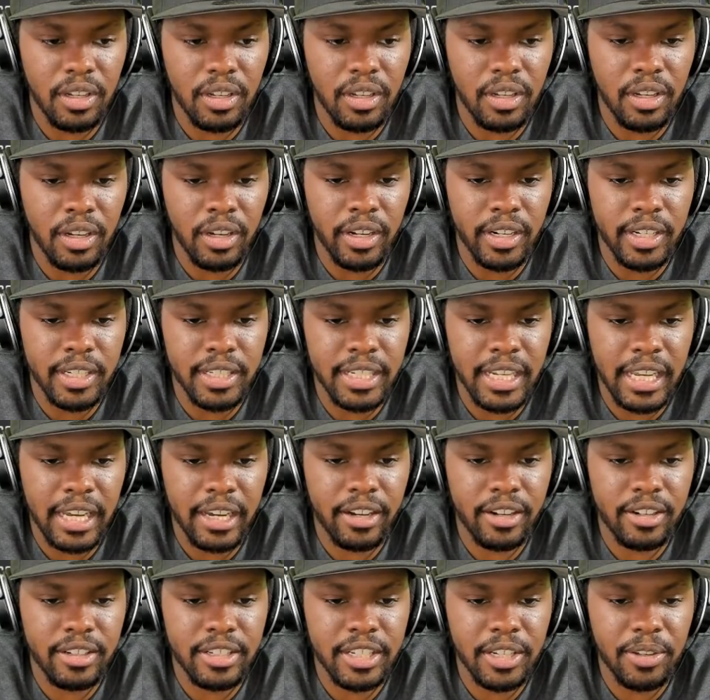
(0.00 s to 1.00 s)
All right, Zach
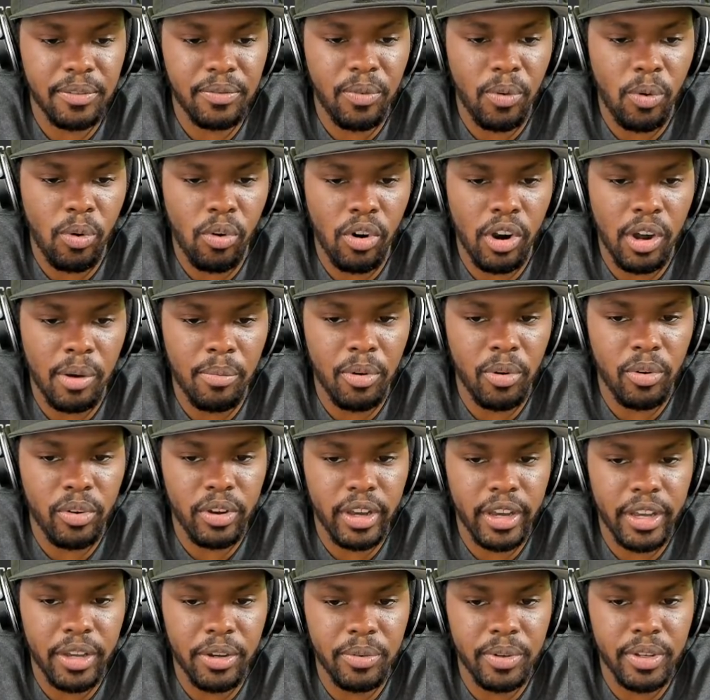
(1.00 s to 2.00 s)
Ertz at four, I'm
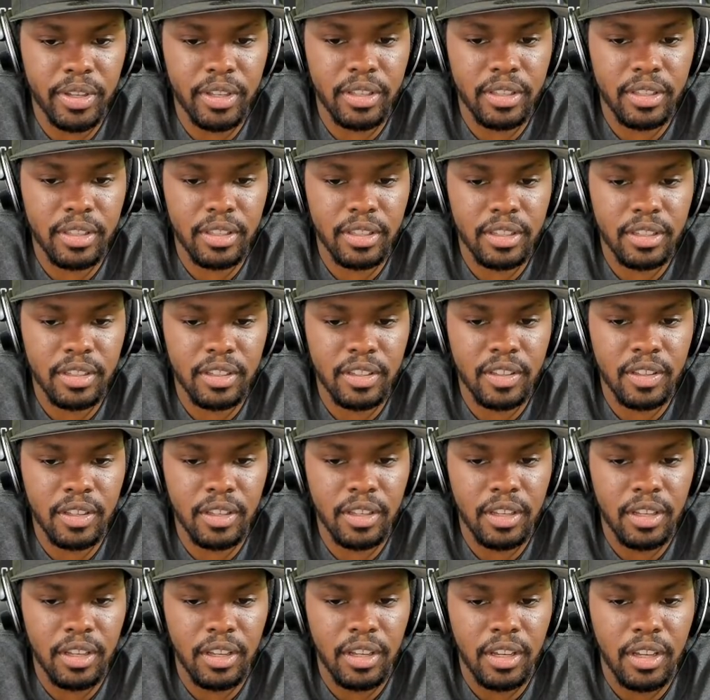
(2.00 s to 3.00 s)
okay with.
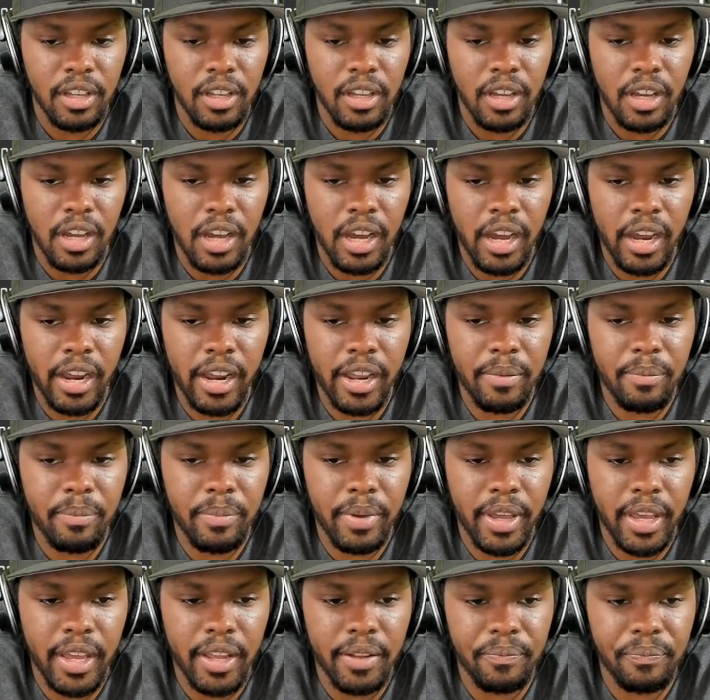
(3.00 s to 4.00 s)
All right,
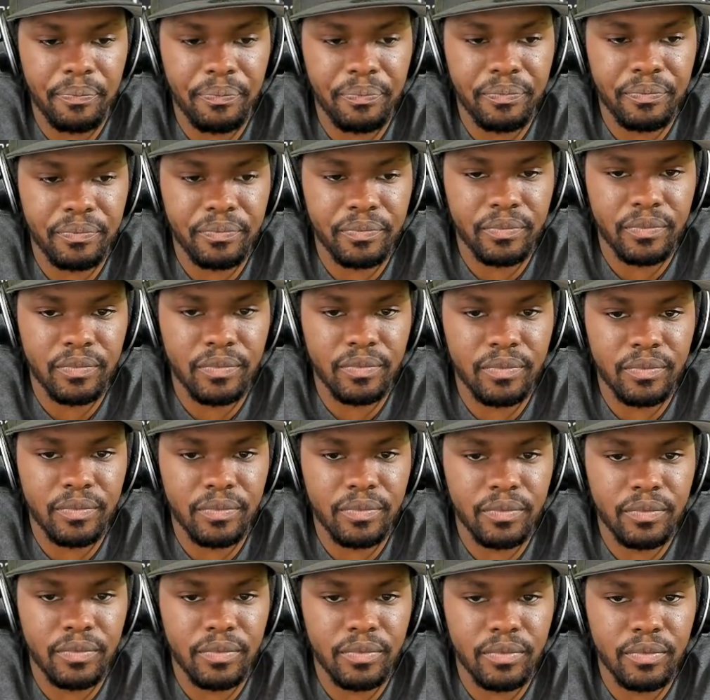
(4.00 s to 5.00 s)
bet.
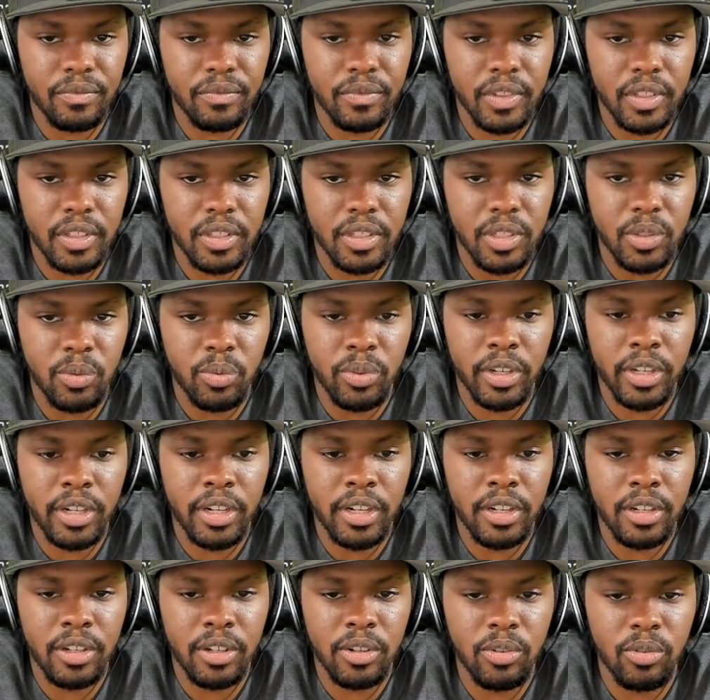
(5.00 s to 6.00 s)
So we're
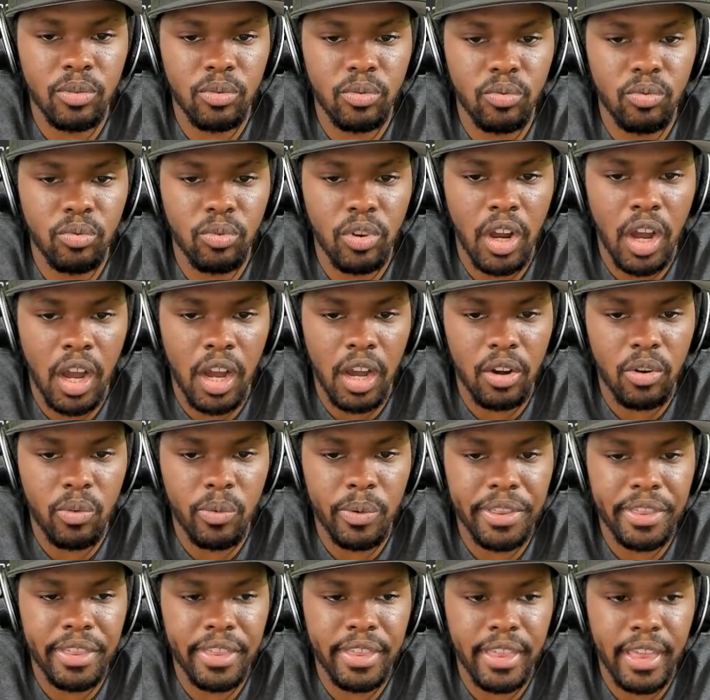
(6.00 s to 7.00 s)
gonna rock
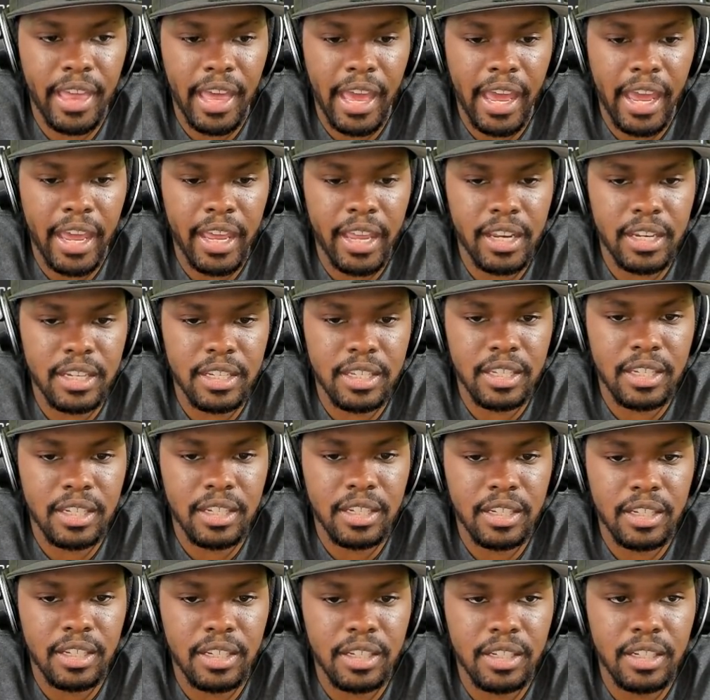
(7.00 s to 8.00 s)
with that.
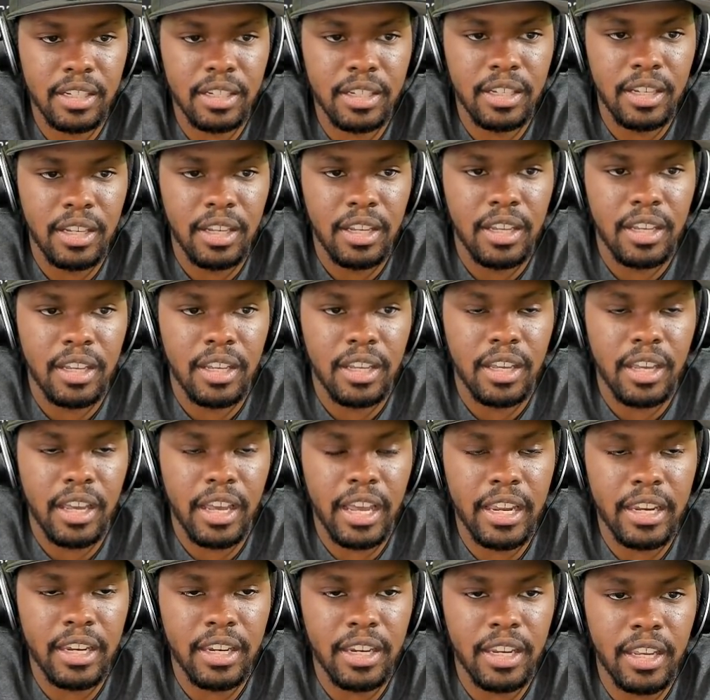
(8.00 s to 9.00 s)

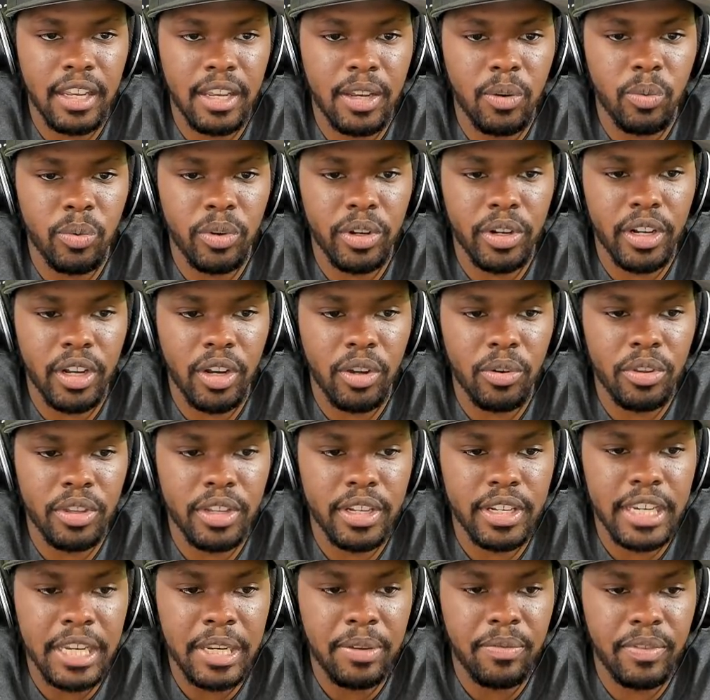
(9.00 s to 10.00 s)
And then we're going to go to the
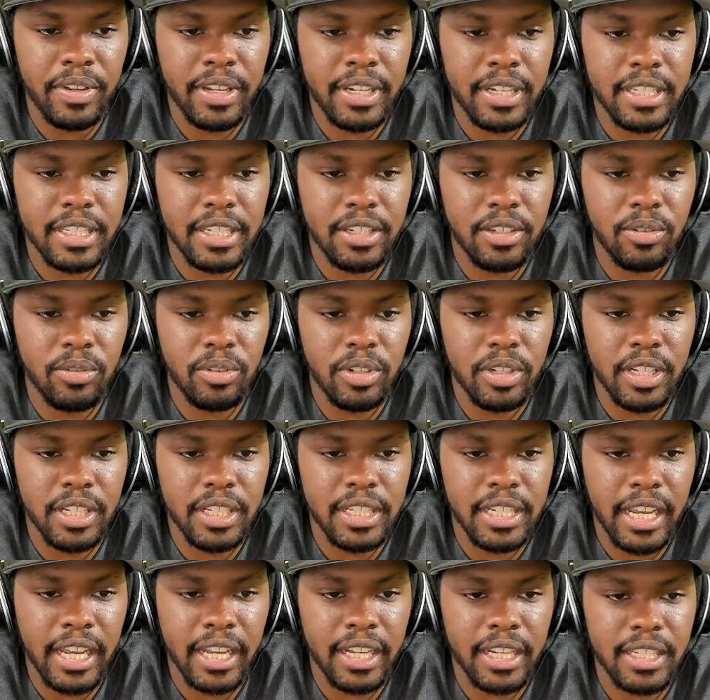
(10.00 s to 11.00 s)
defense and do the
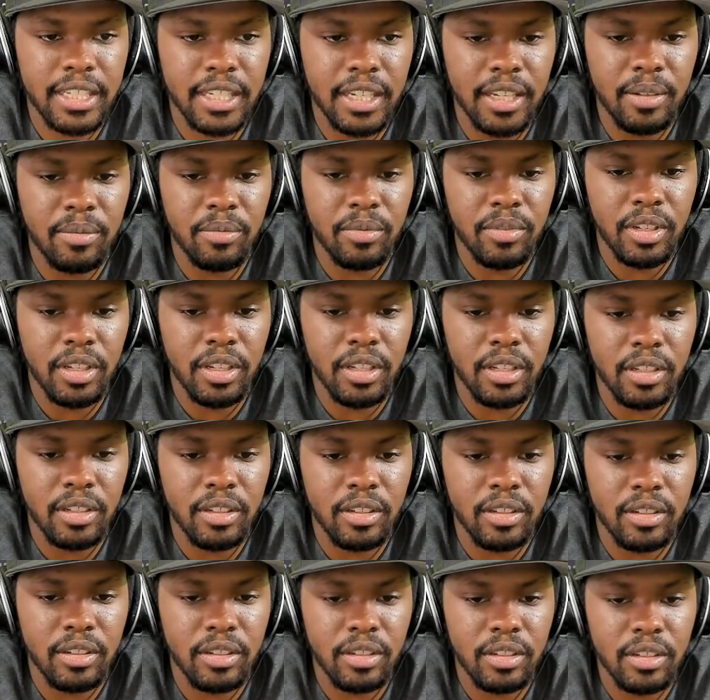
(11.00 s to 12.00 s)
exact same
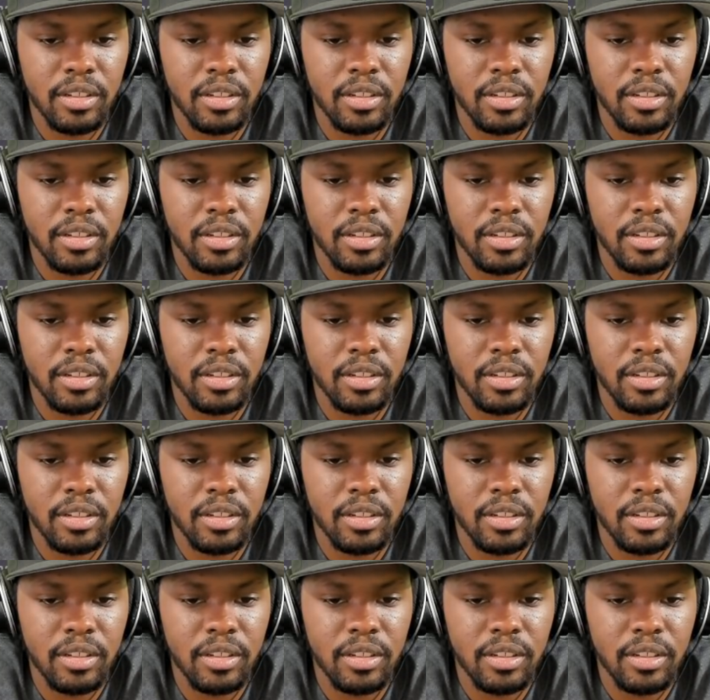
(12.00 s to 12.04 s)
thing.